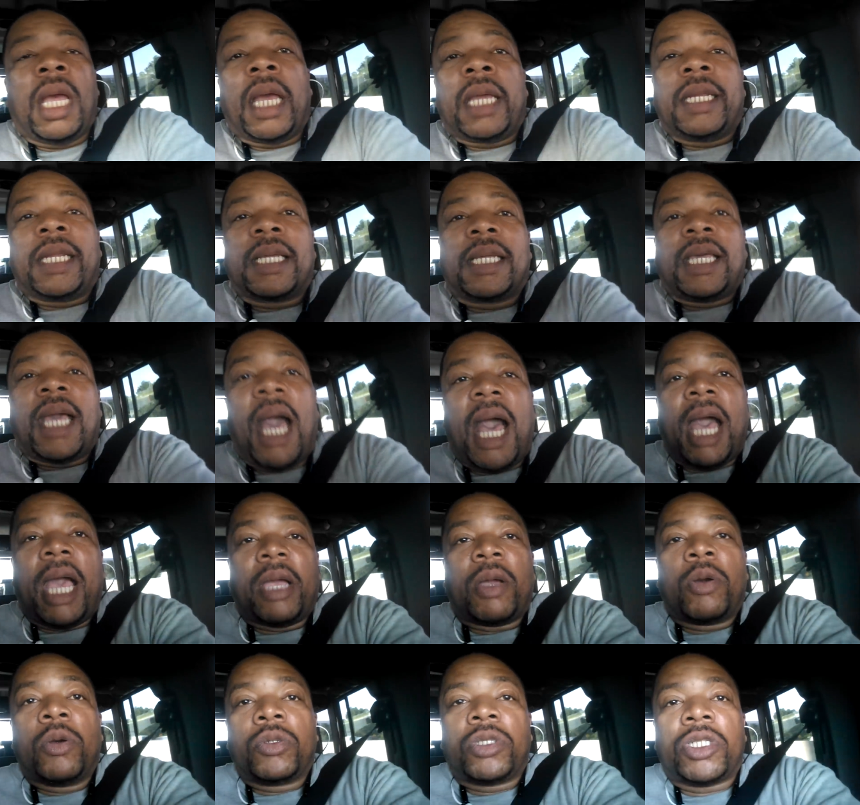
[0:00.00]
And the
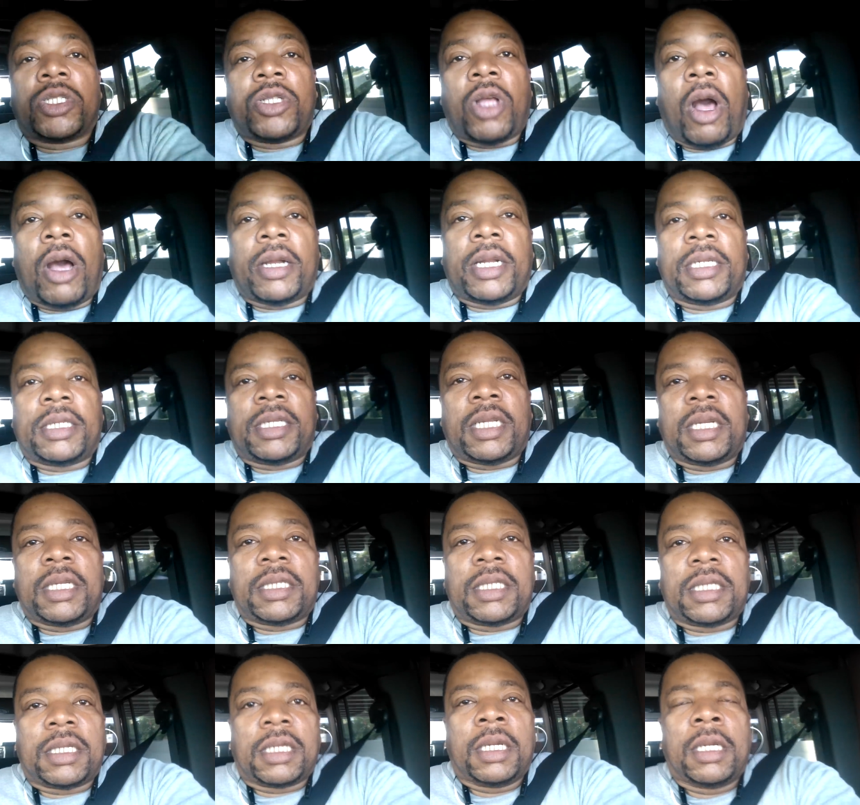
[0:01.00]
guy who started
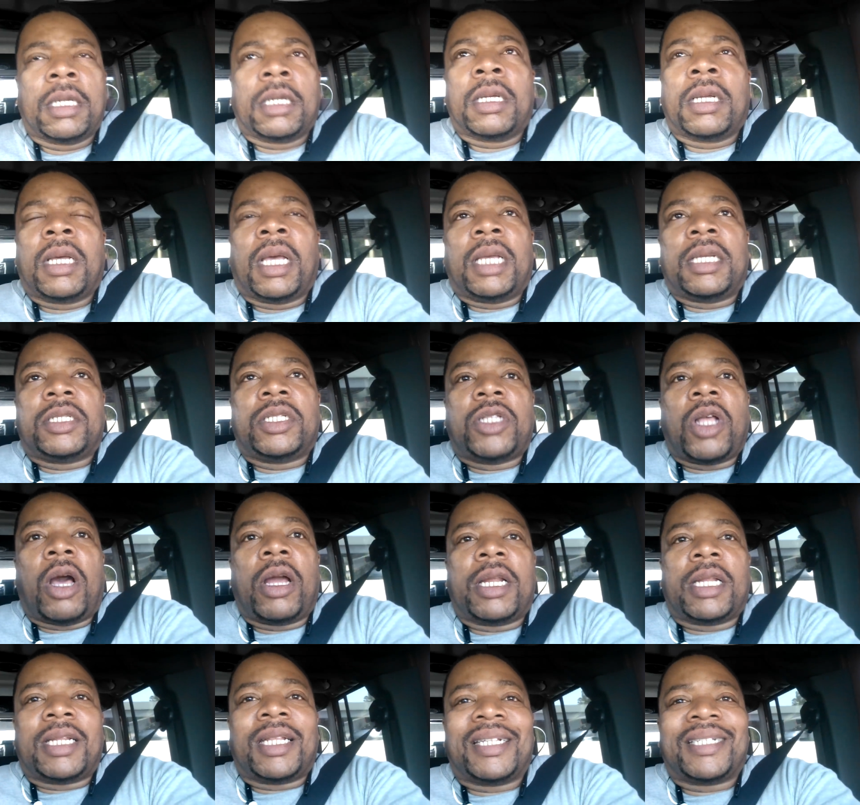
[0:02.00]
this, he
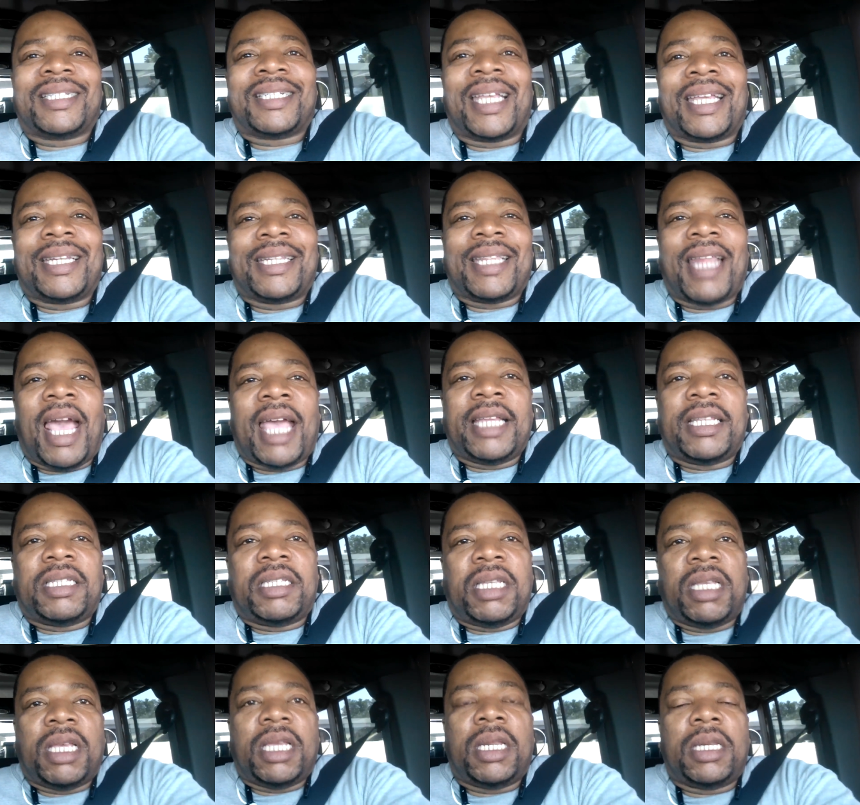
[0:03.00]
started this in 19, I
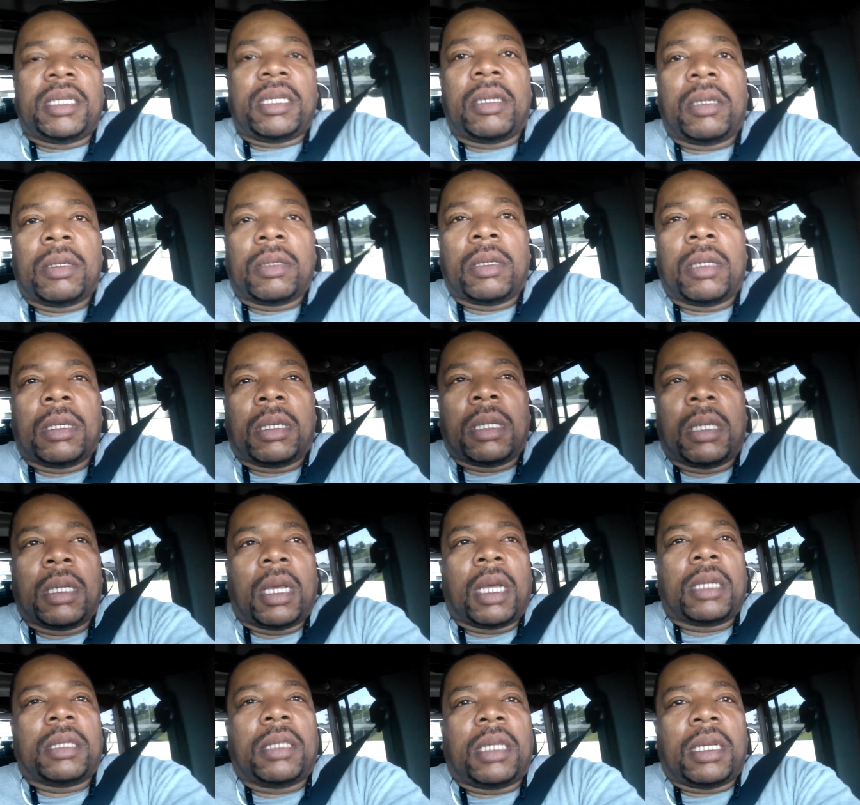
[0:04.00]

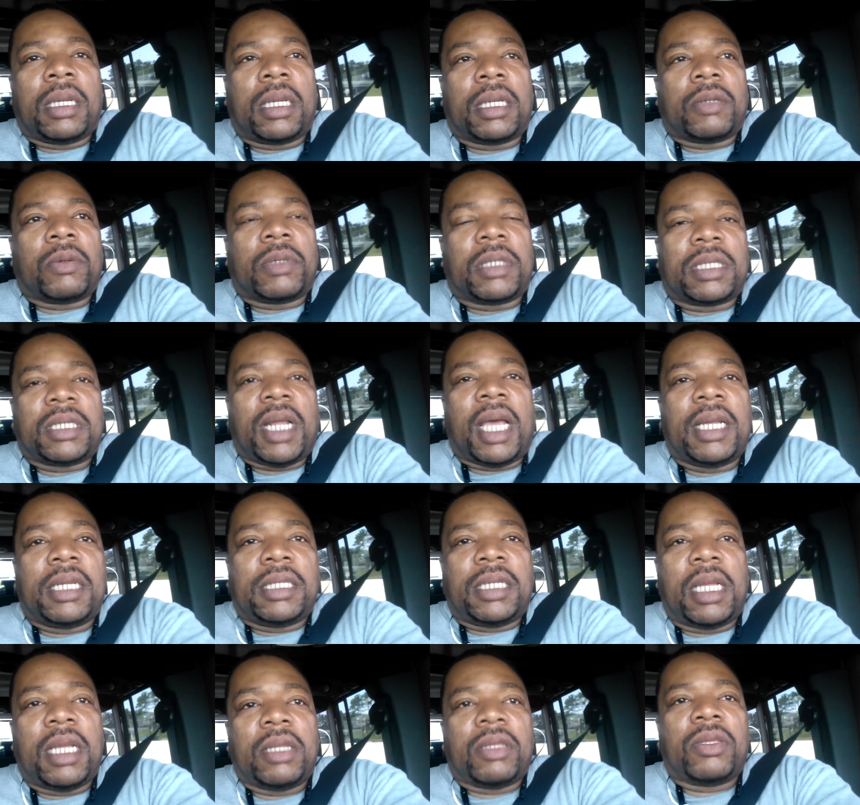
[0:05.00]
think it was
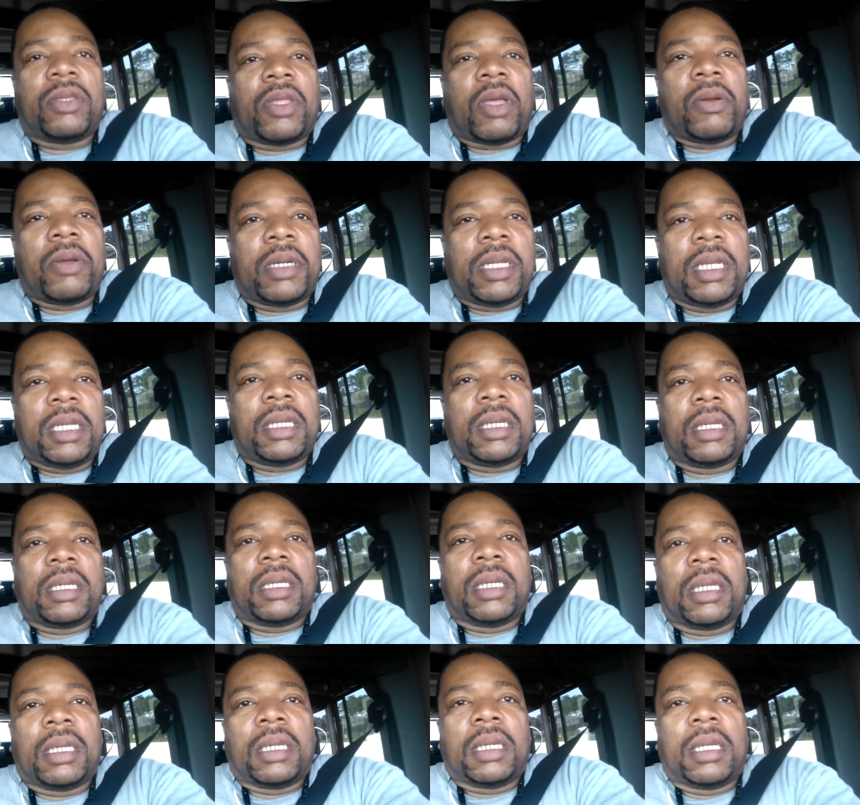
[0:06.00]
1930,
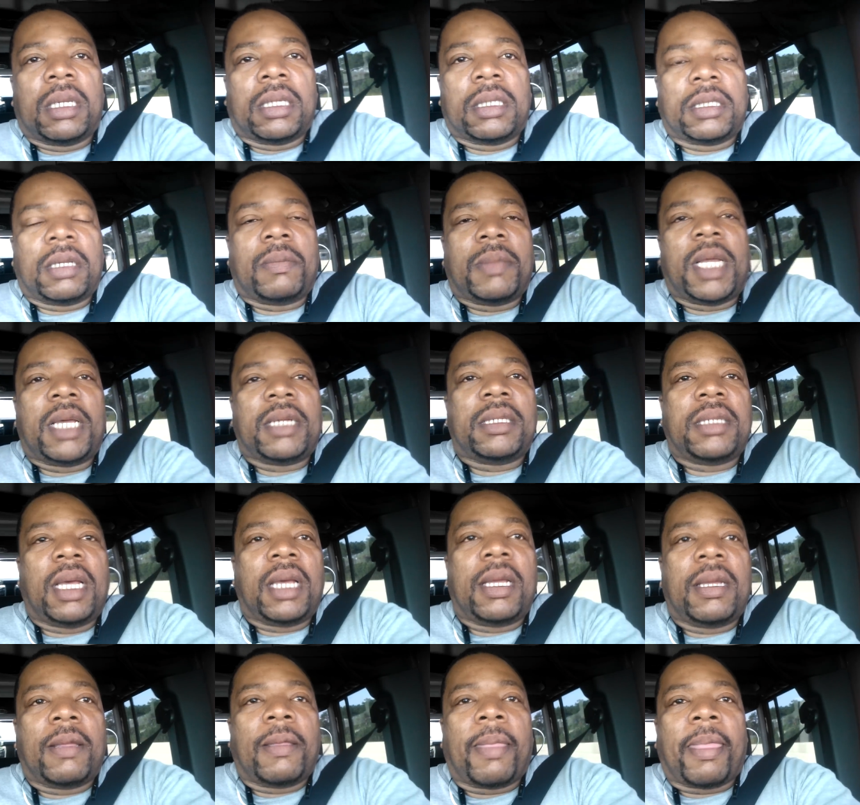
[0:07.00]
something like
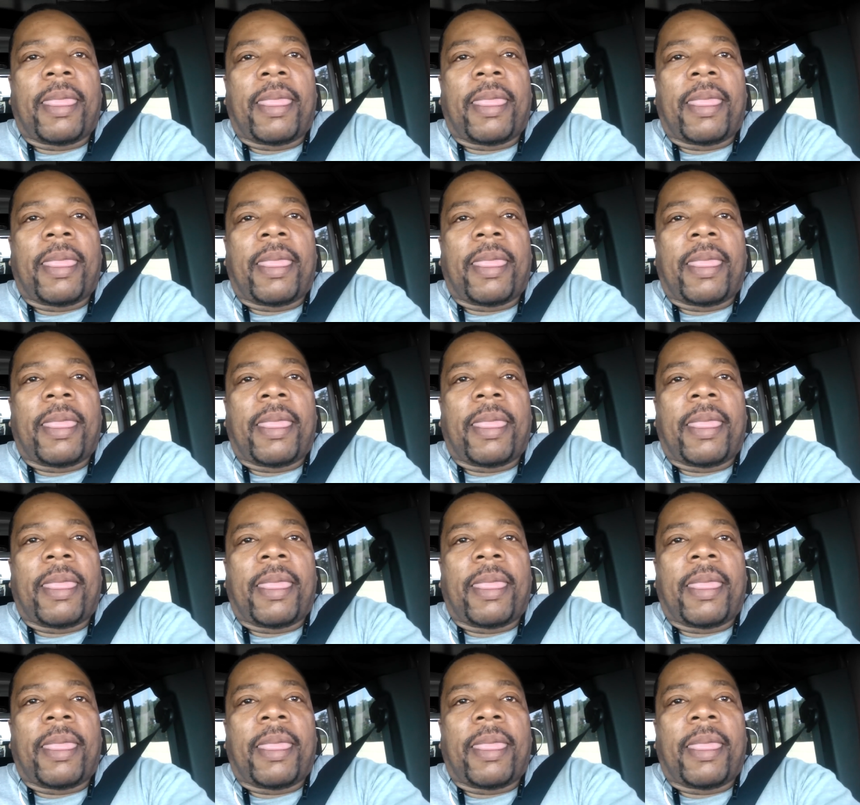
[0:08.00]
that.